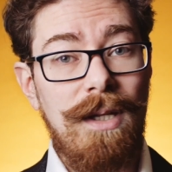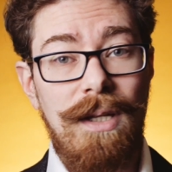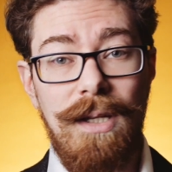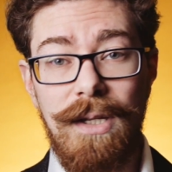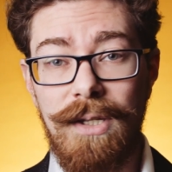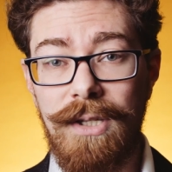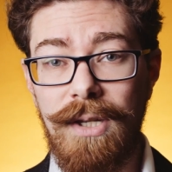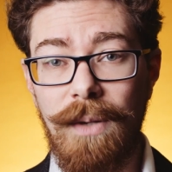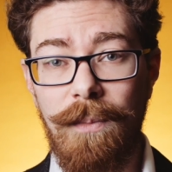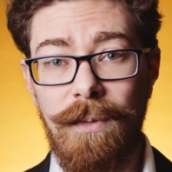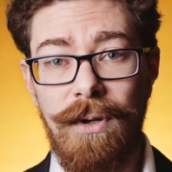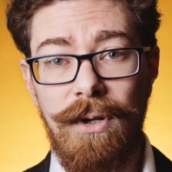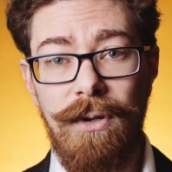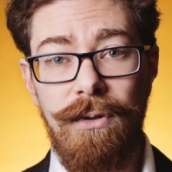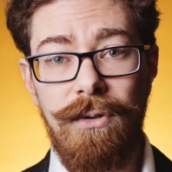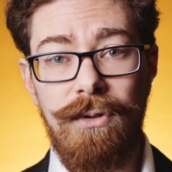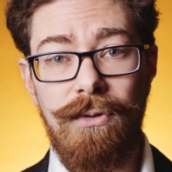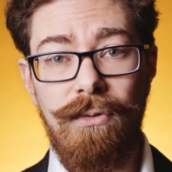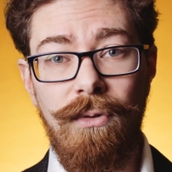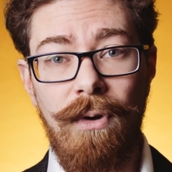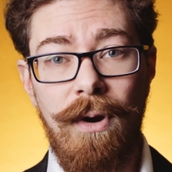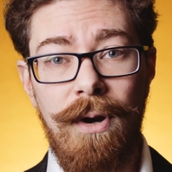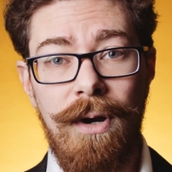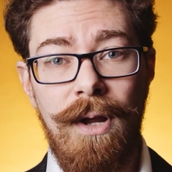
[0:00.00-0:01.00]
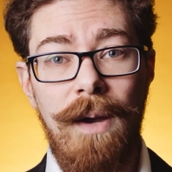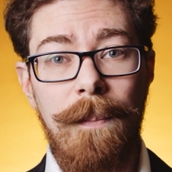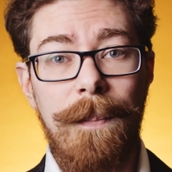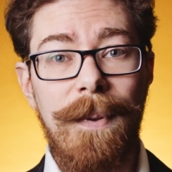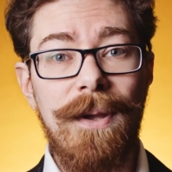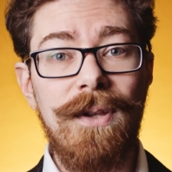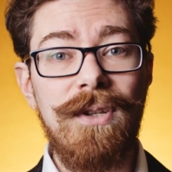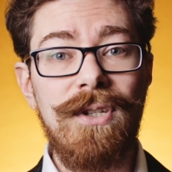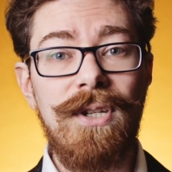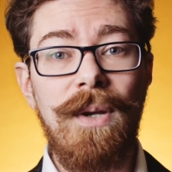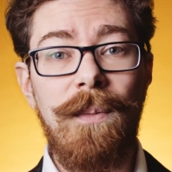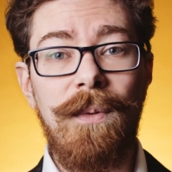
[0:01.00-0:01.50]
someone who's grown up,
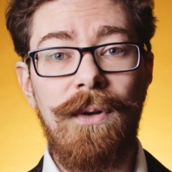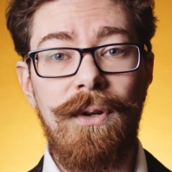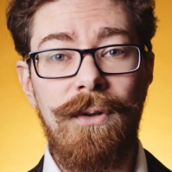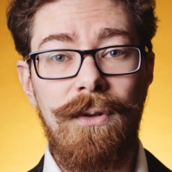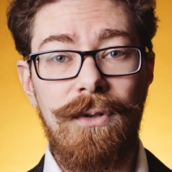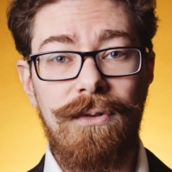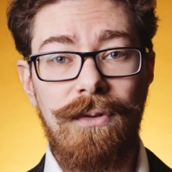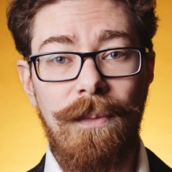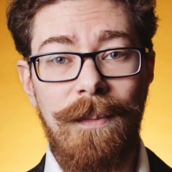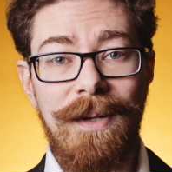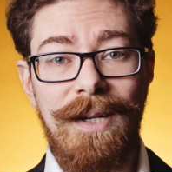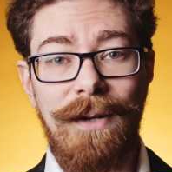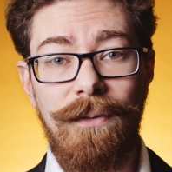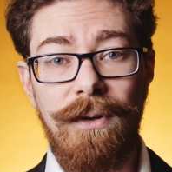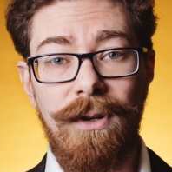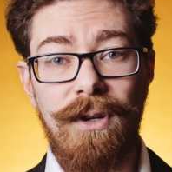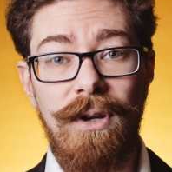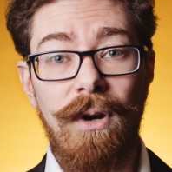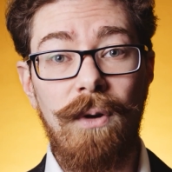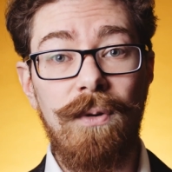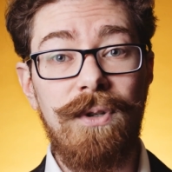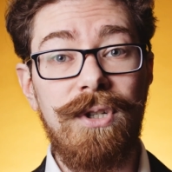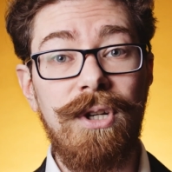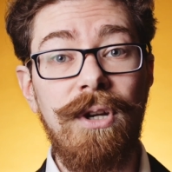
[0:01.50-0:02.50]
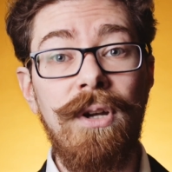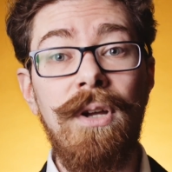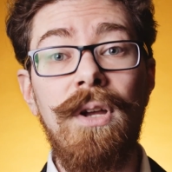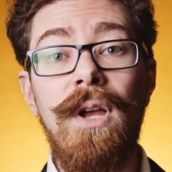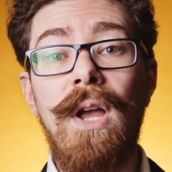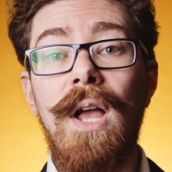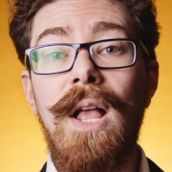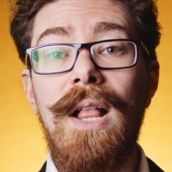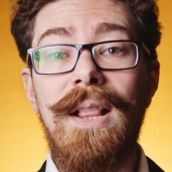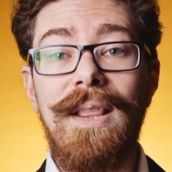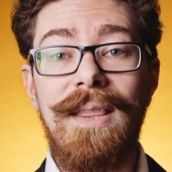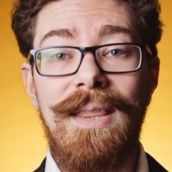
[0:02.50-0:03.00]
someone who's from a different culture,
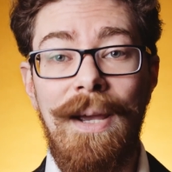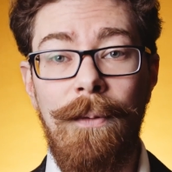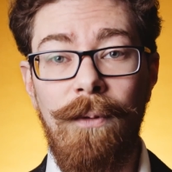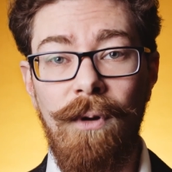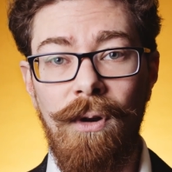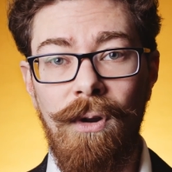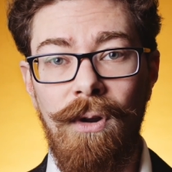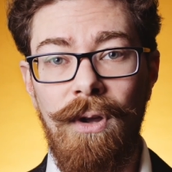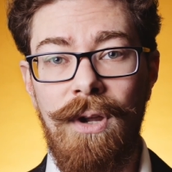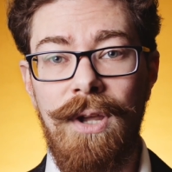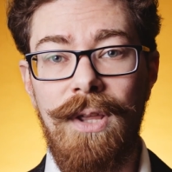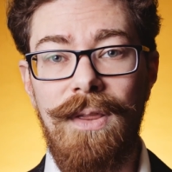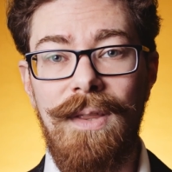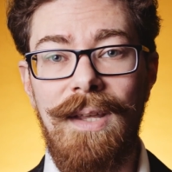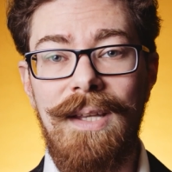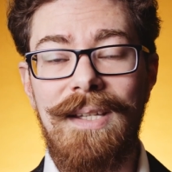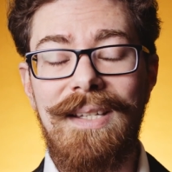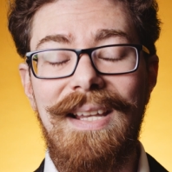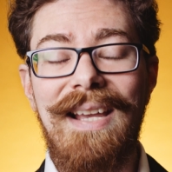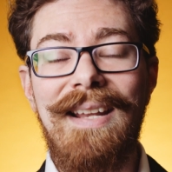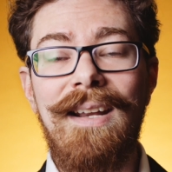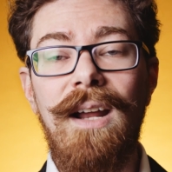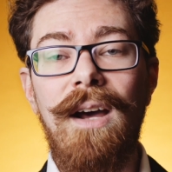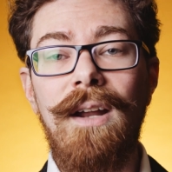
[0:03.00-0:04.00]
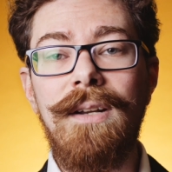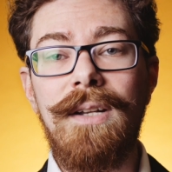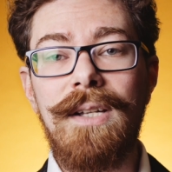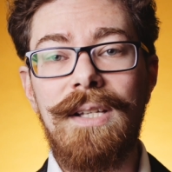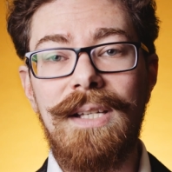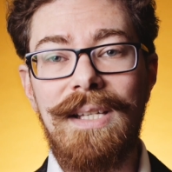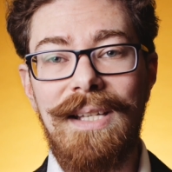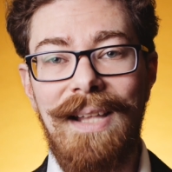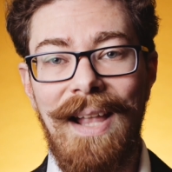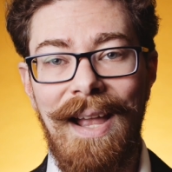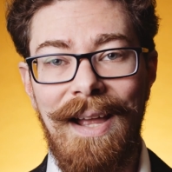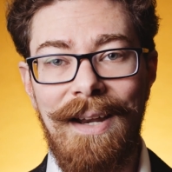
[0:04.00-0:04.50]
they will look at this and
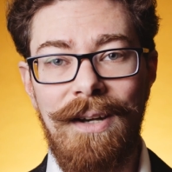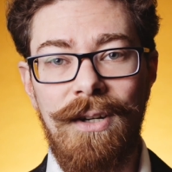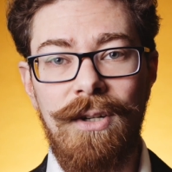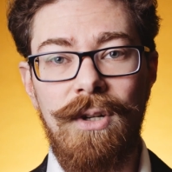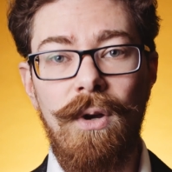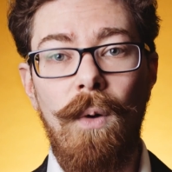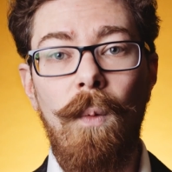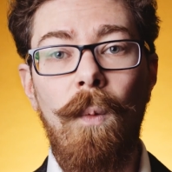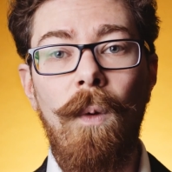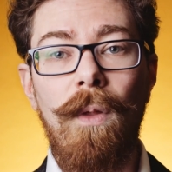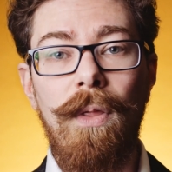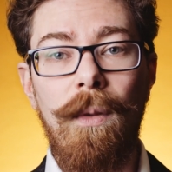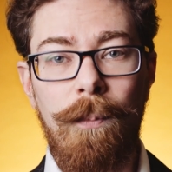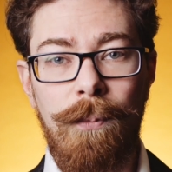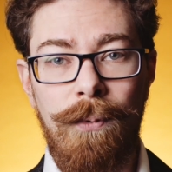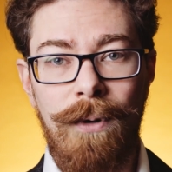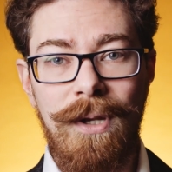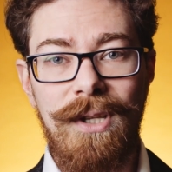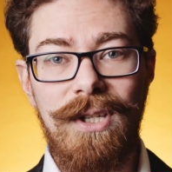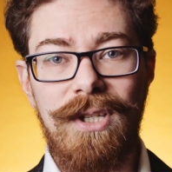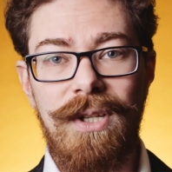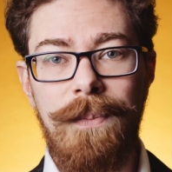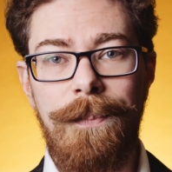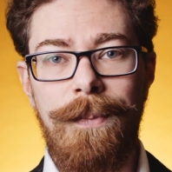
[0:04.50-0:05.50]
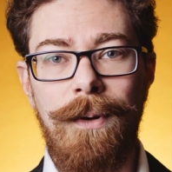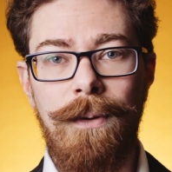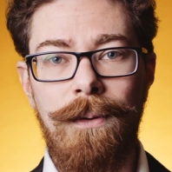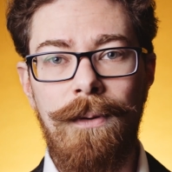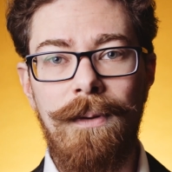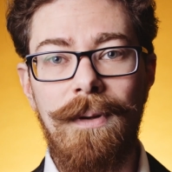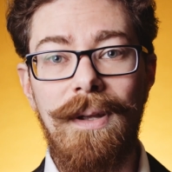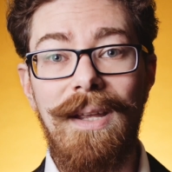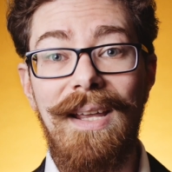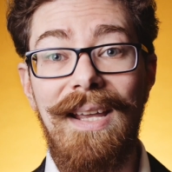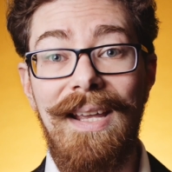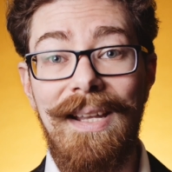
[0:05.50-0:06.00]
understand what the principle
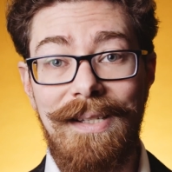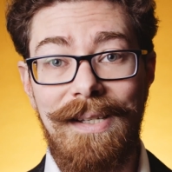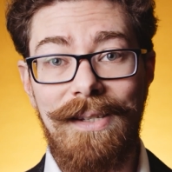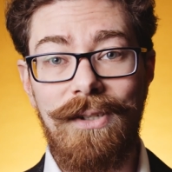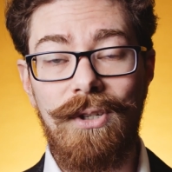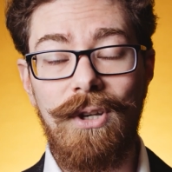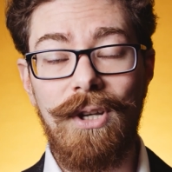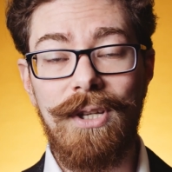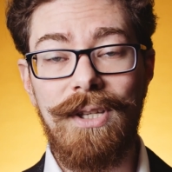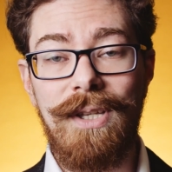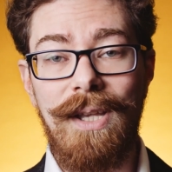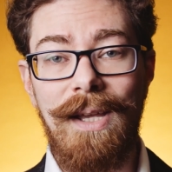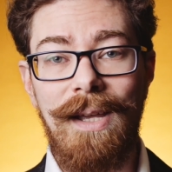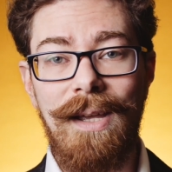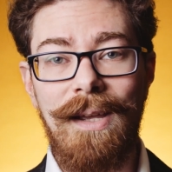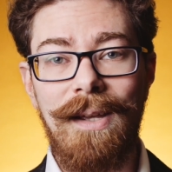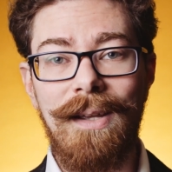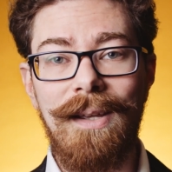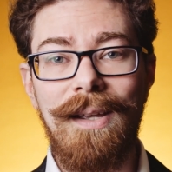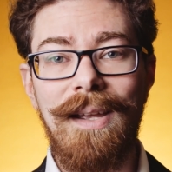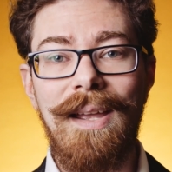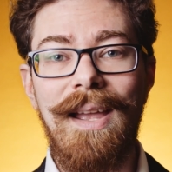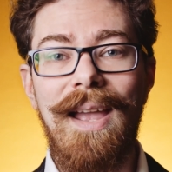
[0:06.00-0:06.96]
is just here.